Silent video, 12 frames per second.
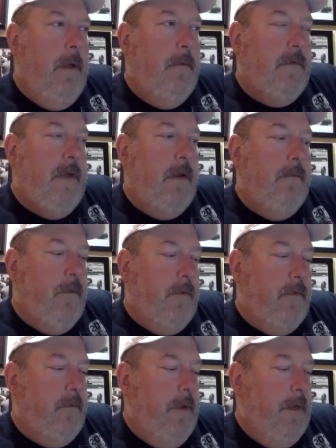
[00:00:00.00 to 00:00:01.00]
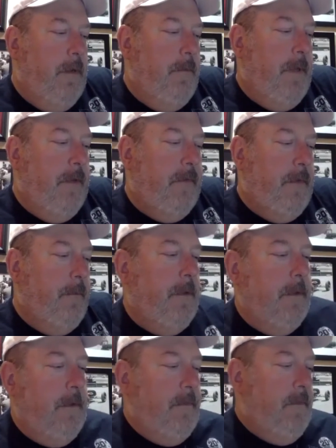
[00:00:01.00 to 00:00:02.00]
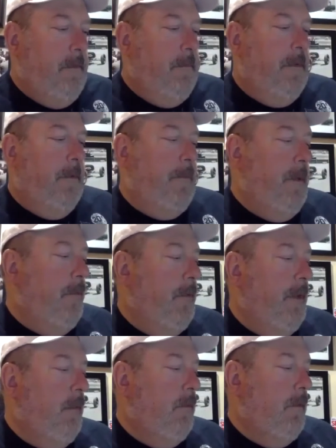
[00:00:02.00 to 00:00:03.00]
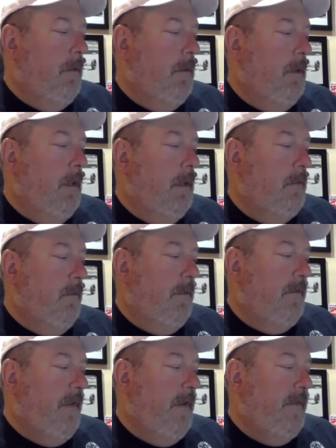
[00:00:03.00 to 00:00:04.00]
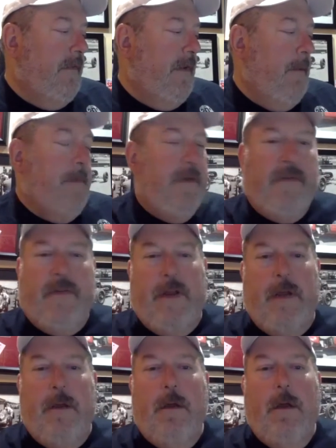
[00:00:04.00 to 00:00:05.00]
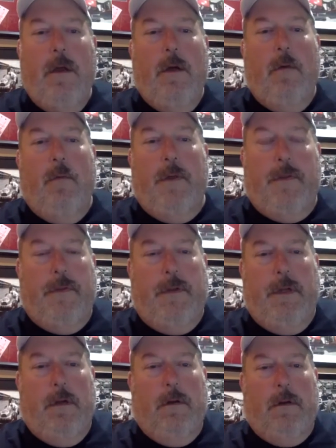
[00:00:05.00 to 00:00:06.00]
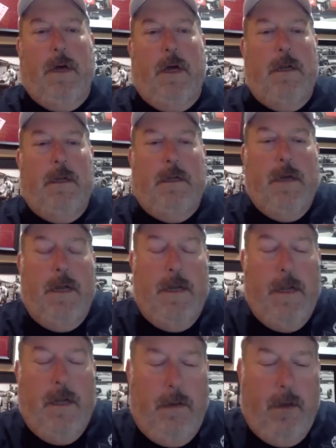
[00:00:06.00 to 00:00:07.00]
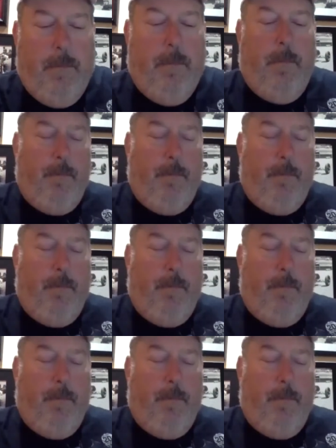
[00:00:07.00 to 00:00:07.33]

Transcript: was kind of frustrated by some of the people that were criticizing NBC with cutting down,